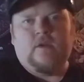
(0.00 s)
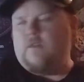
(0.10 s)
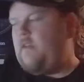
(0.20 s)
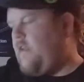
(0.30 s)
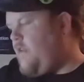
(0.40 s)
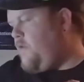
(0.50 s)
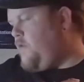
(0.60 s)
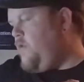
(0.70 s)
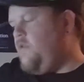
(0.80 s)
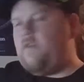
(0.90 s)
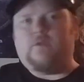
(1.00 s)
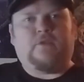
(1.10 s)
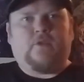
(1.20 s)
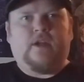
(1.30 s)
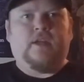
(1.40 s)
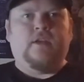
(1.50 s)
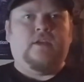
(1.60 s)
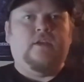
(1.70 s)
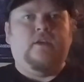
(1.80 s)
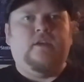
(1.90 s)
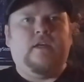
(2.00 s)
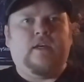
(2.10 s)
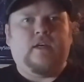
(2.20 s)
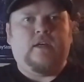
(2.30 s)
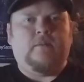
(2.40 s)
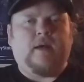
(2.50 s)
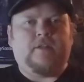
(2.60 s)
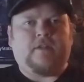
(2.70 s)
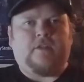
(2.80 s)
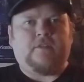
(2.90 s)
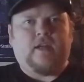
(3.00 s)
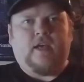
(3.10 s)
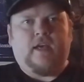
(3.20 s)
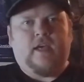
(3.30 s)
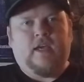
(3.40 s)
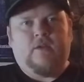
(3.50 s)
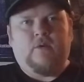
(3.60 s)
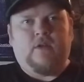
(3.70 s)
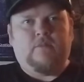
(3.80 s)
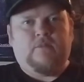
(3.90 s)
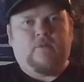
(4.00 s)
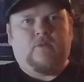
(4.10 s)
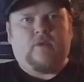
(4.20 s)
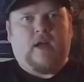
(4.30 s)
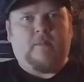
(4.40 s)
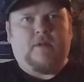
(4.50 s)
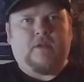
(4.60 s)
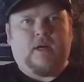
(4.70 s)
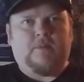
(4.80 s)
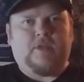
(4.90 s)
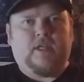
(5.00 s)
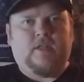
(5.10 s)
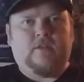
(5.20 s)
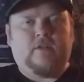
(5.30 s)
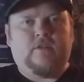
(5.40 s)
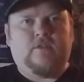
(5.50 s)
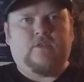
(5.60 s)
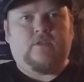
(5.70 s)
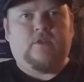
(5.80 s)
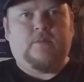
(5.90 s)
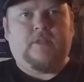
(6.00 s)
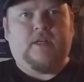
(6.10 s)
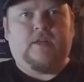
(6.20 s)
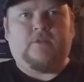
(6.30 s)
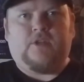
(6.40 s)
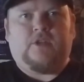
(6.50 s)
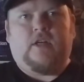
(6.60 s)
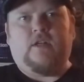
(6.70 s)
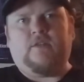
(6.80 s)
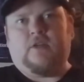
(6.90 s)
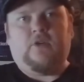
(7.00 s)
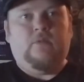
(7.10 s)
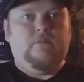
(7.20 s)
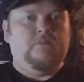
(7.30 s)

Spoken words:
So yeah, that was cool. Those were free. I just asked the guy, hey, you want to grab them out of the garbage can? Because you just threw them in there. And he was like, sure. I was like, cool.